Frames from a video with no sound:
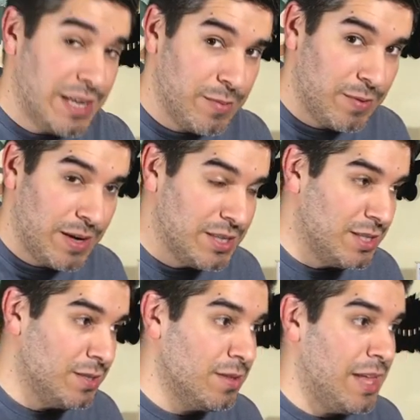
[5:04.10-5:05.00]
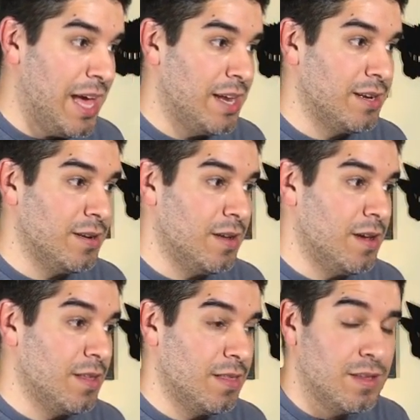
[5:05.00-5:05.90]
leading with Registeel that
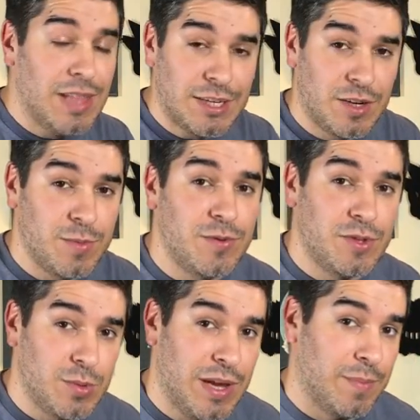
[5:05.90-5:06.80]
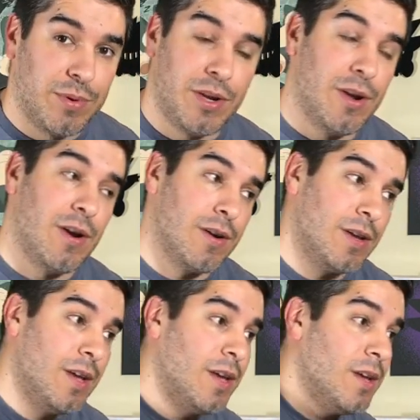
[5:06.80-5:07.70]
the electric moves do hit pretty hard.
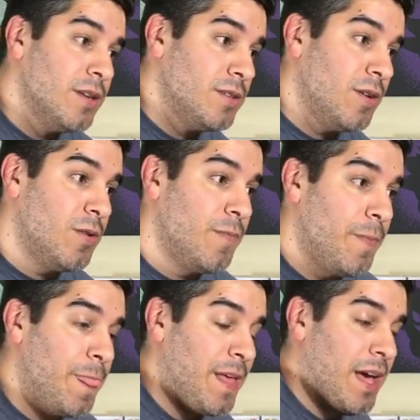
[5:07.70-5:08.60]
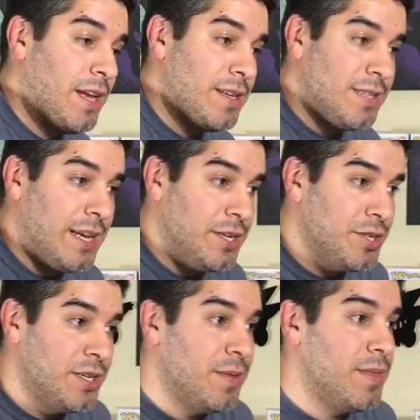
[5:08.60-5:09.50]
So I decide to
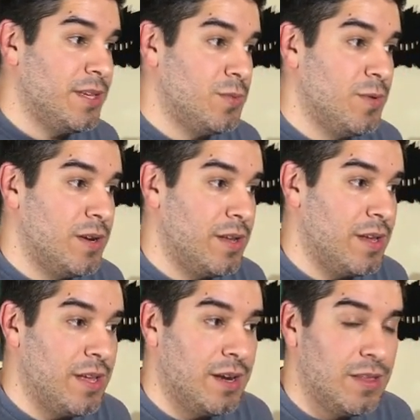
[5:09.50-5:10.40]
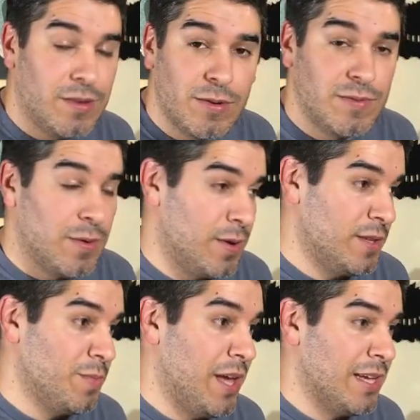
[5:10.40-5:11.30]
shield this one, and he throws
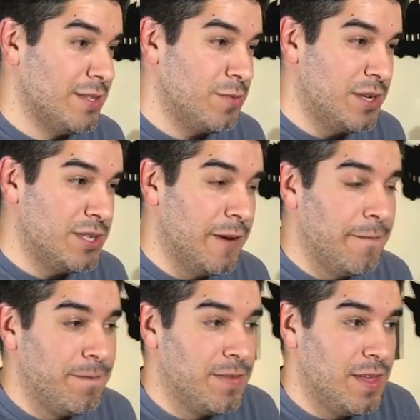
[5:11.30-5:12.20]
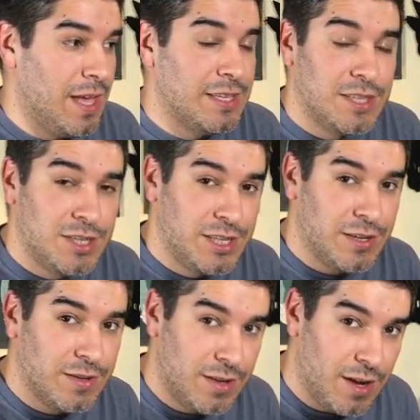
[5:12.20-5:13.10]
Focus Blast, which, as the
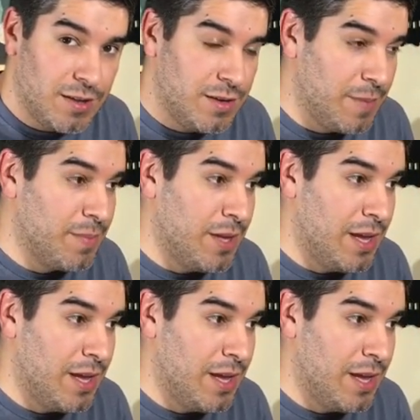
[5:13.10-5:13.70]
shield color